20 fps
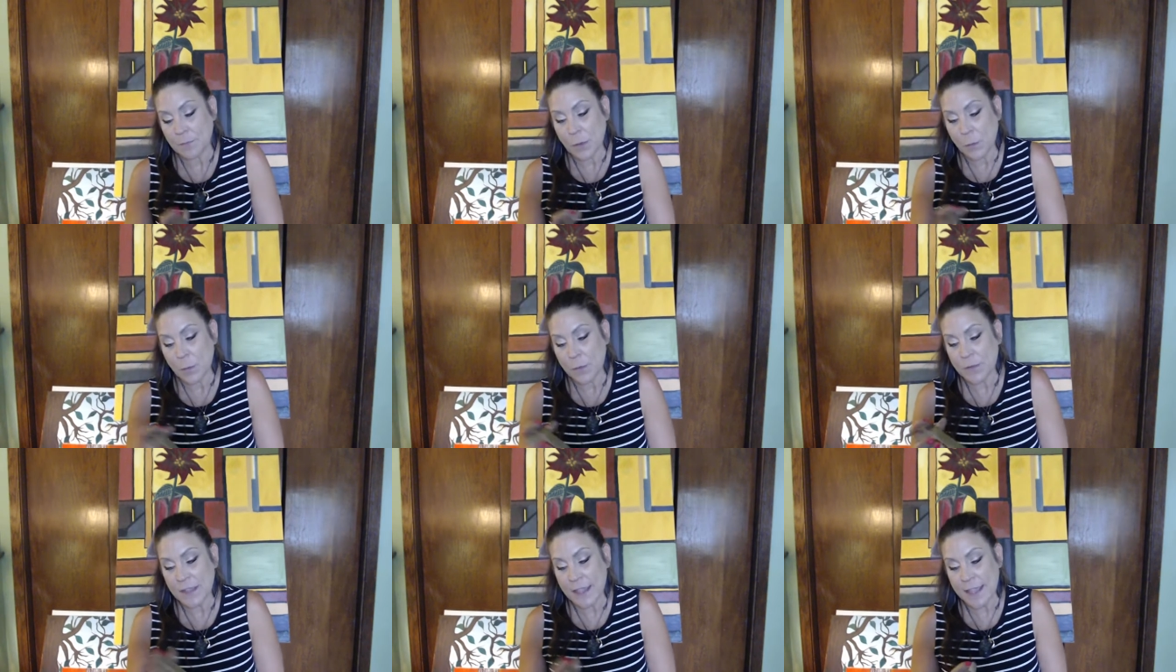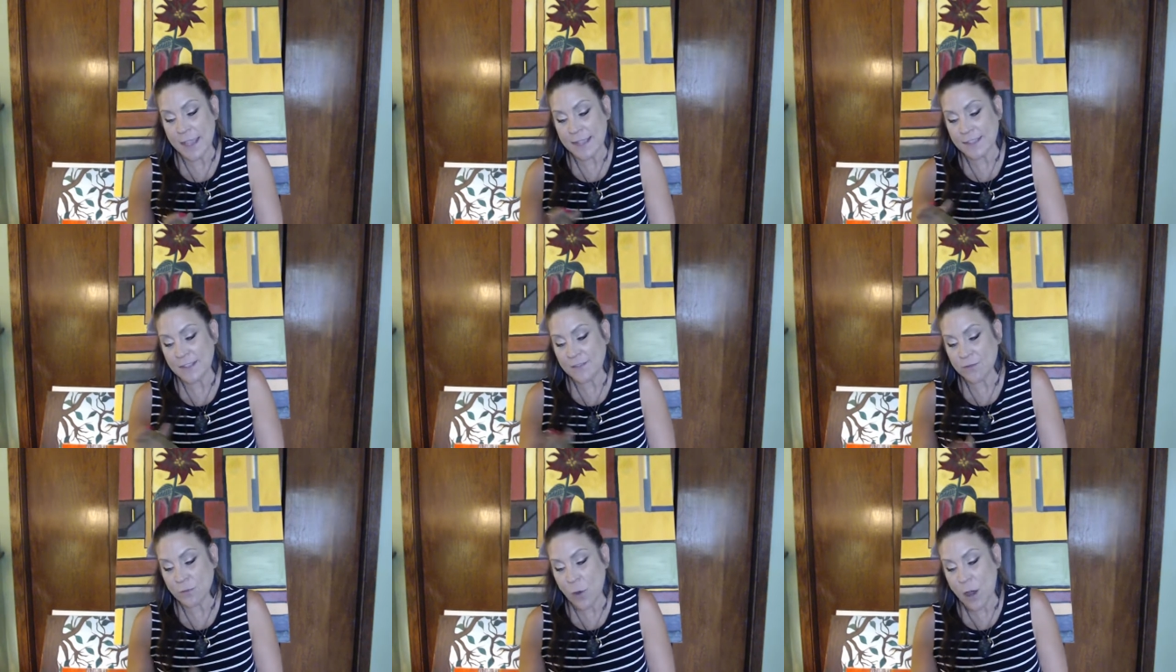With the
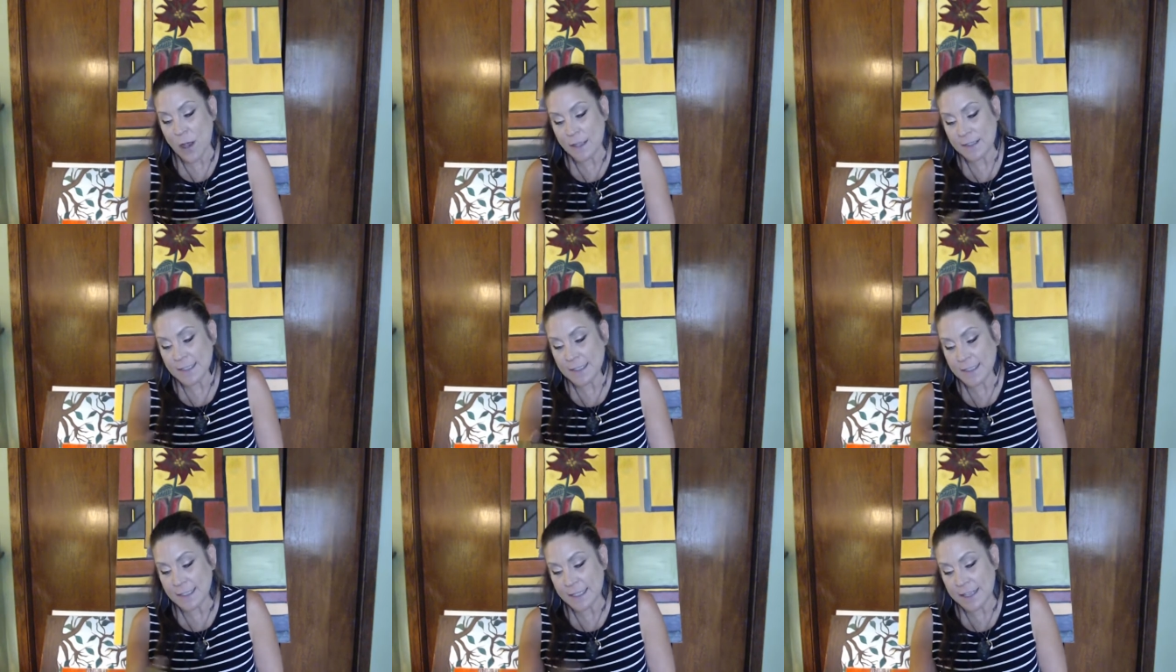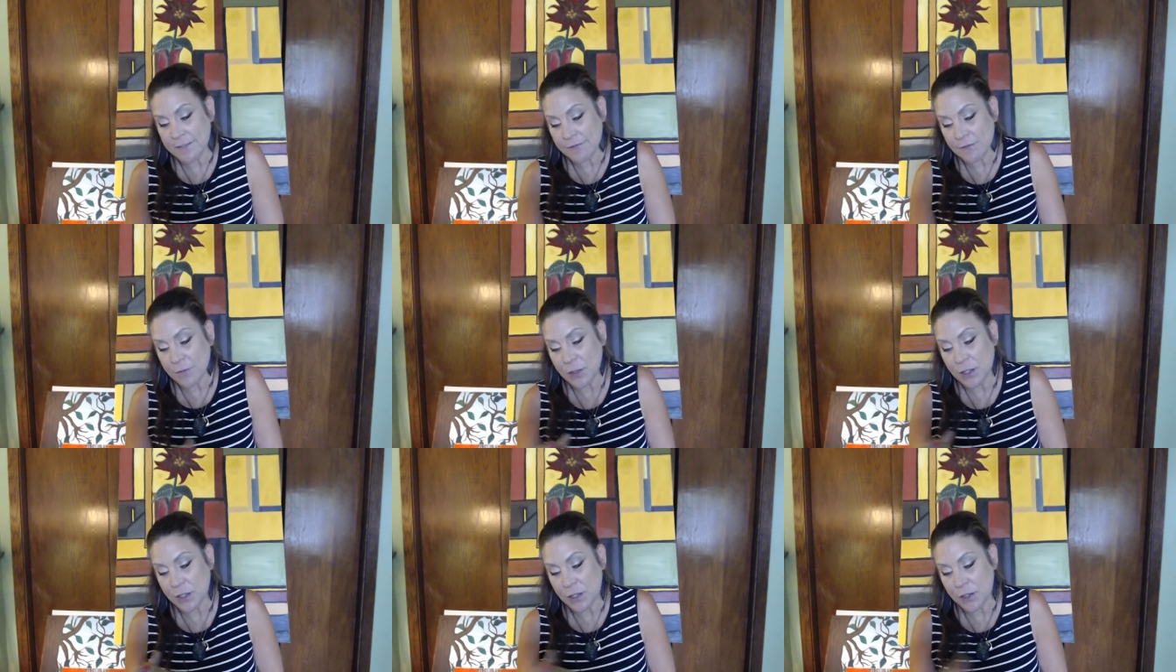Ace of Wands, it's a gift
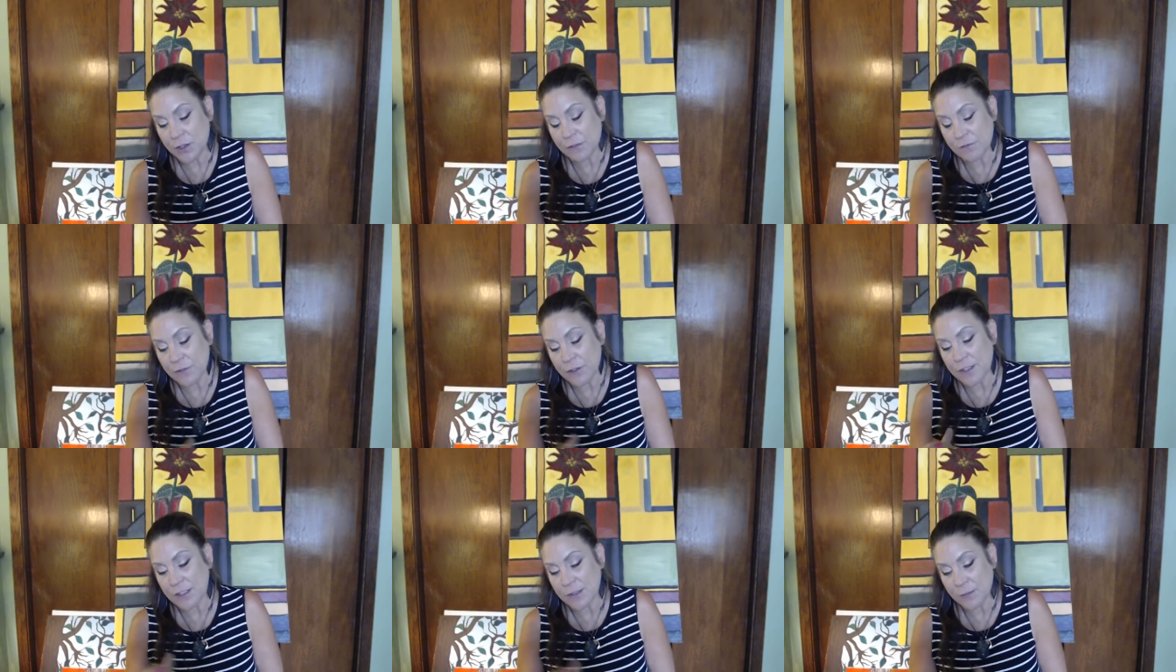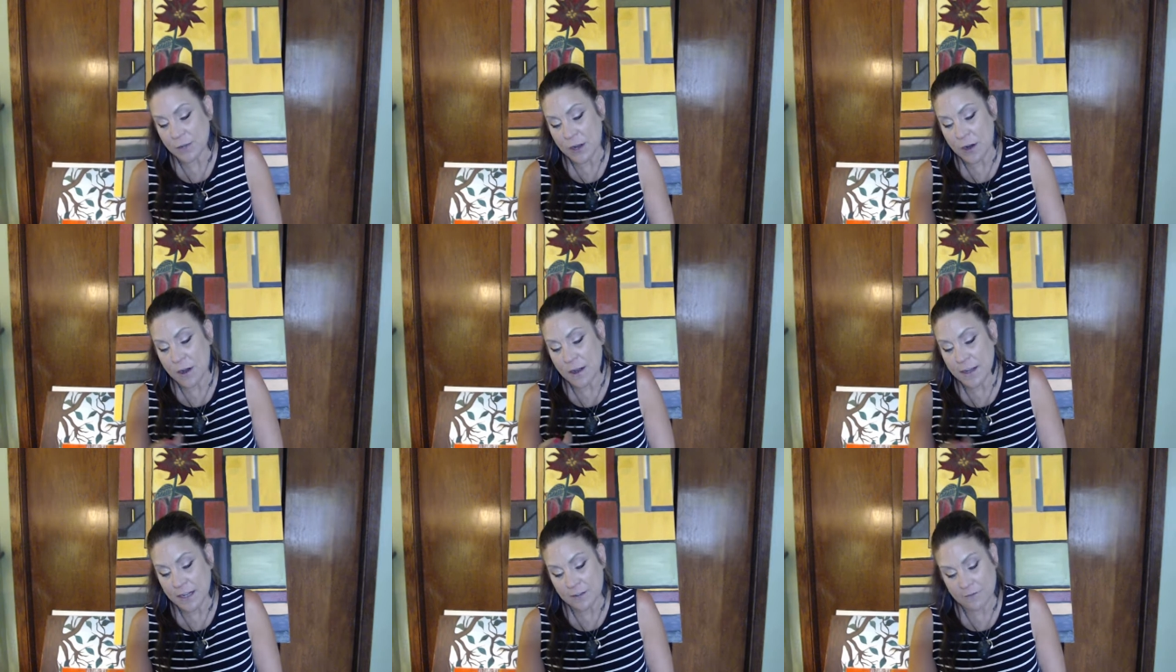from the universe
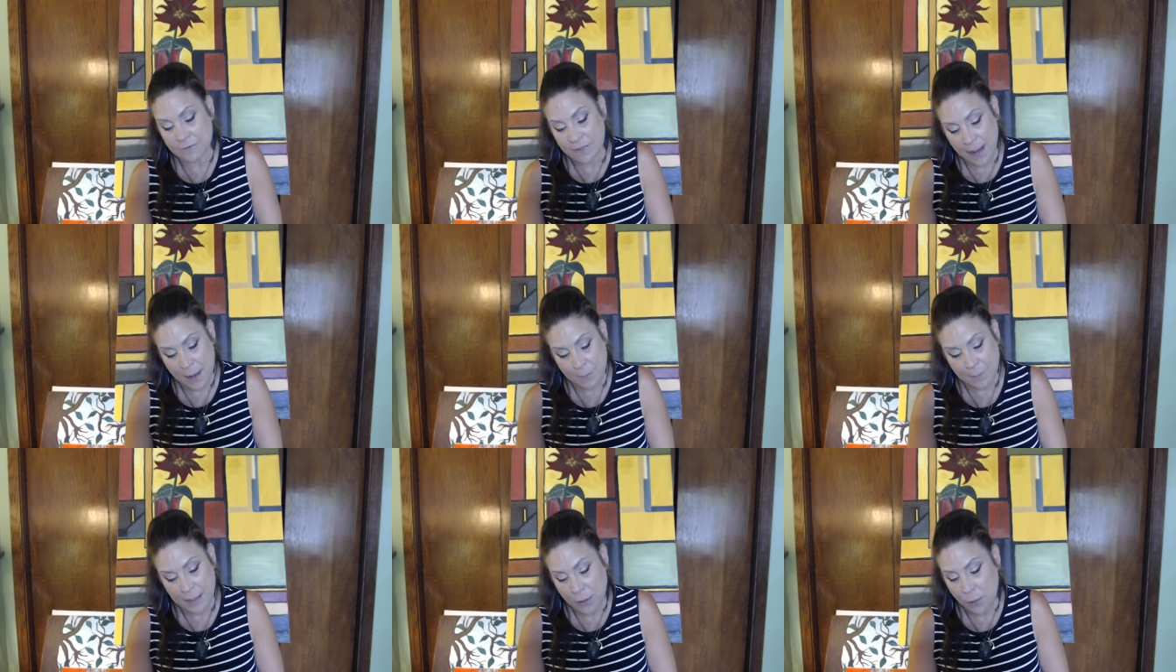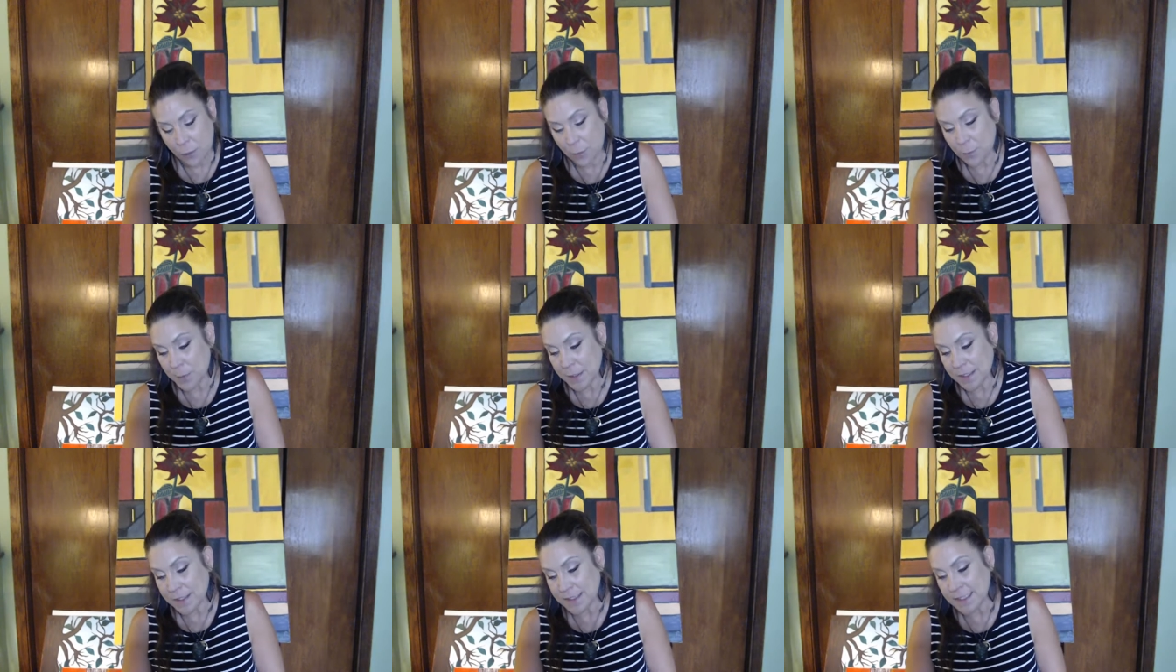regarding family,
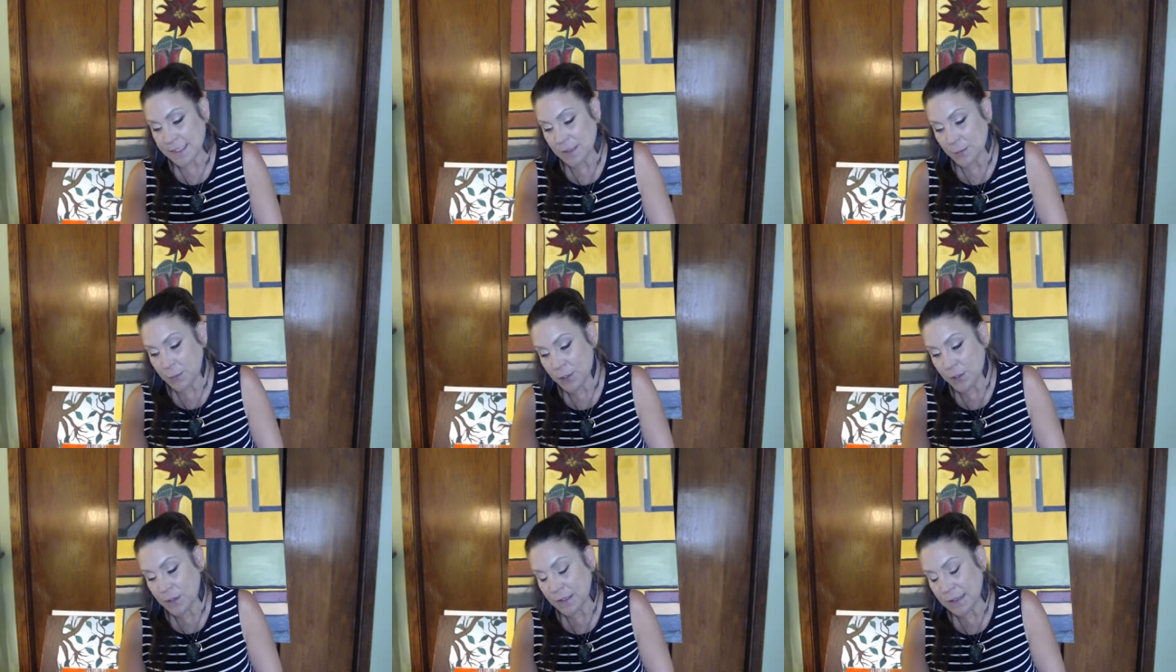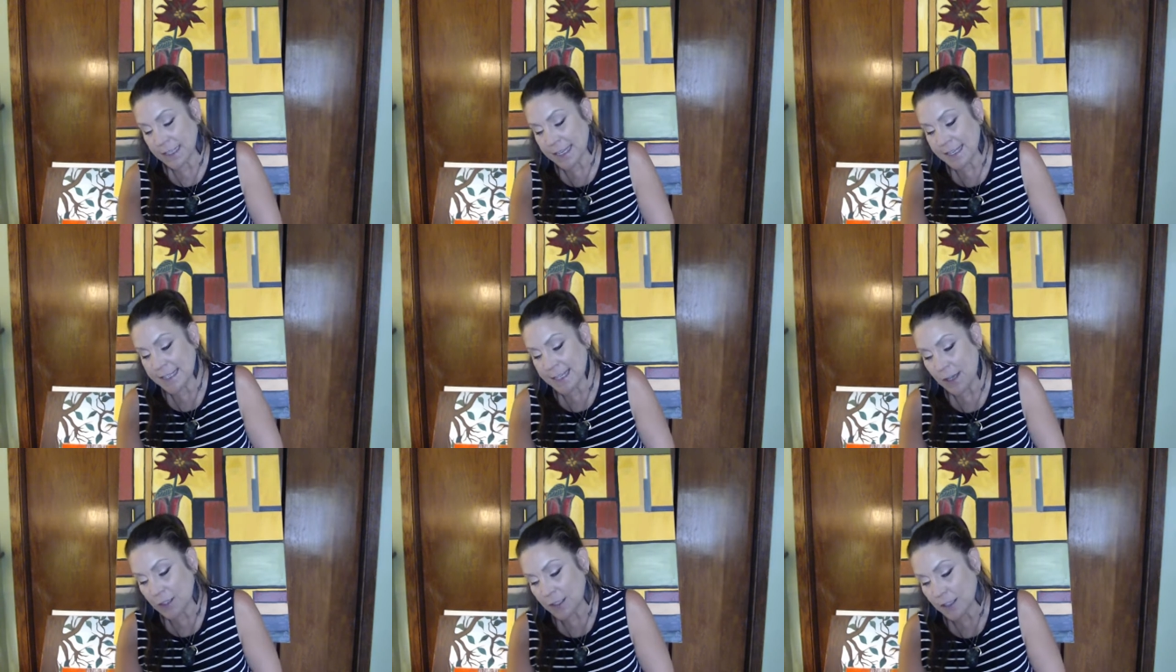home, business, where you can lay
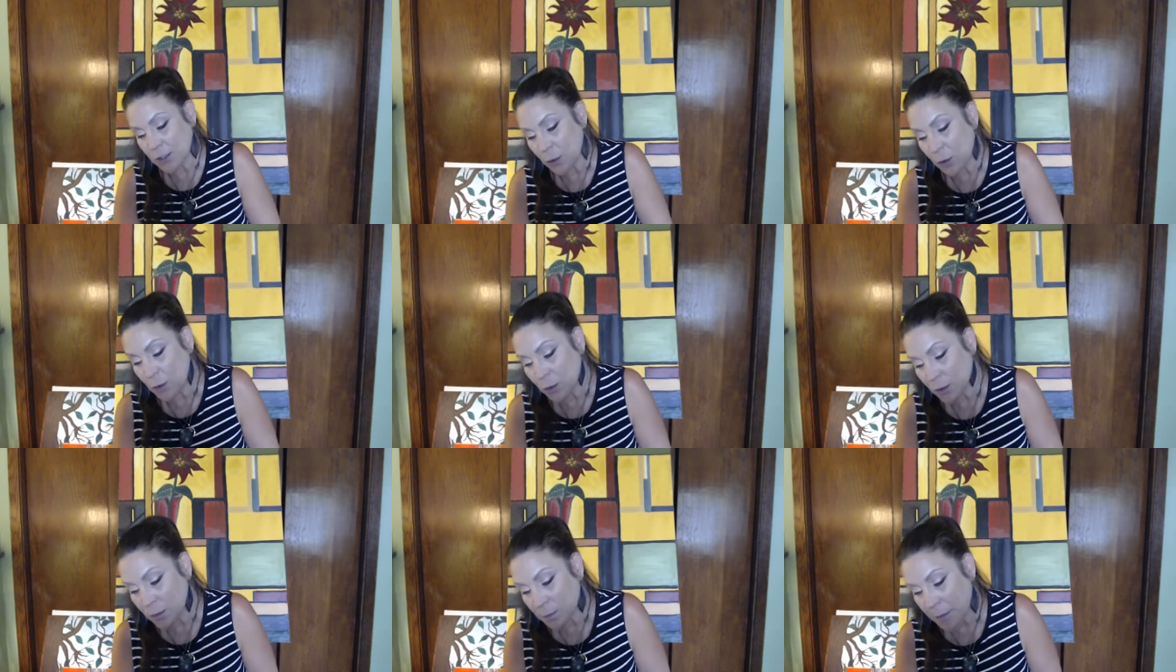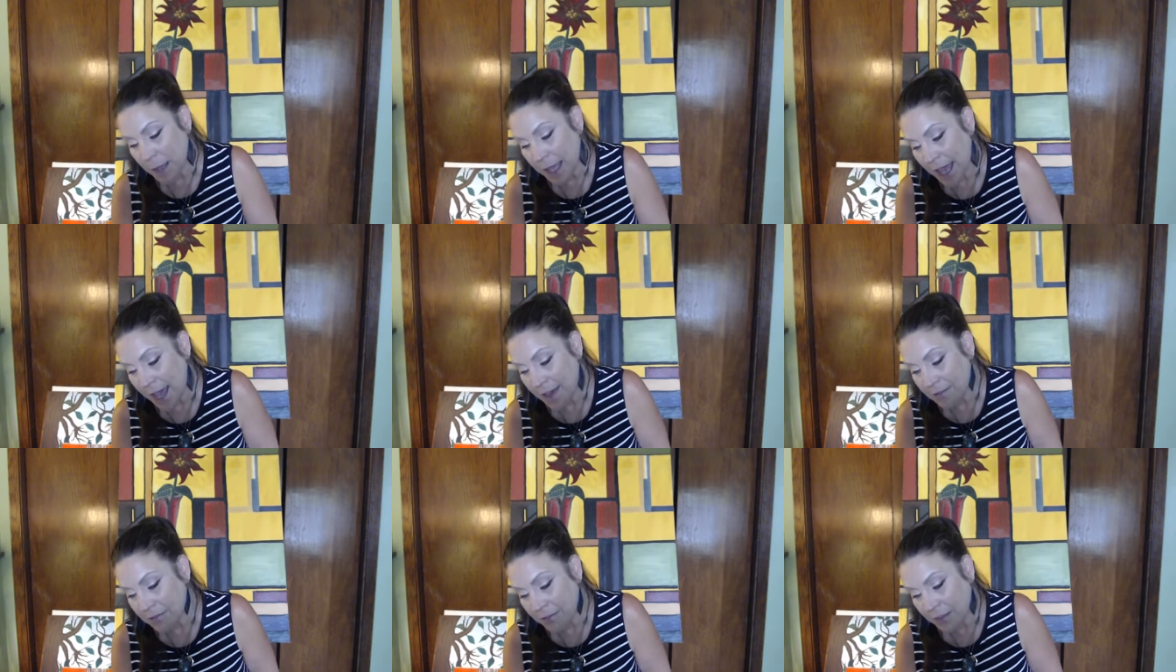down an old
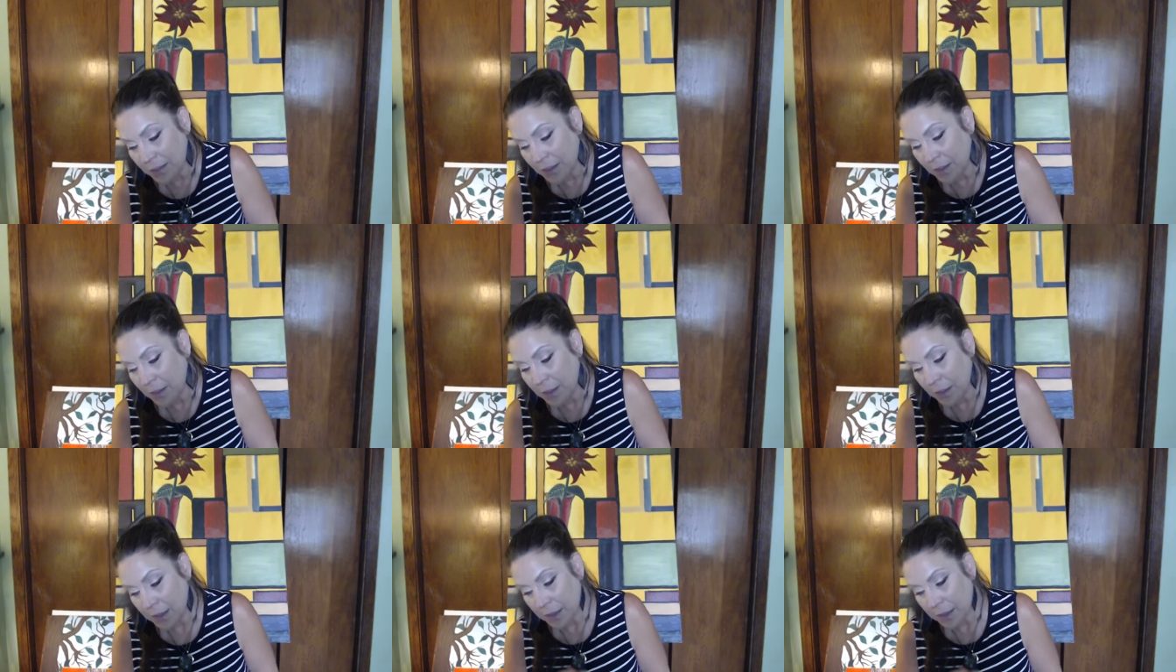path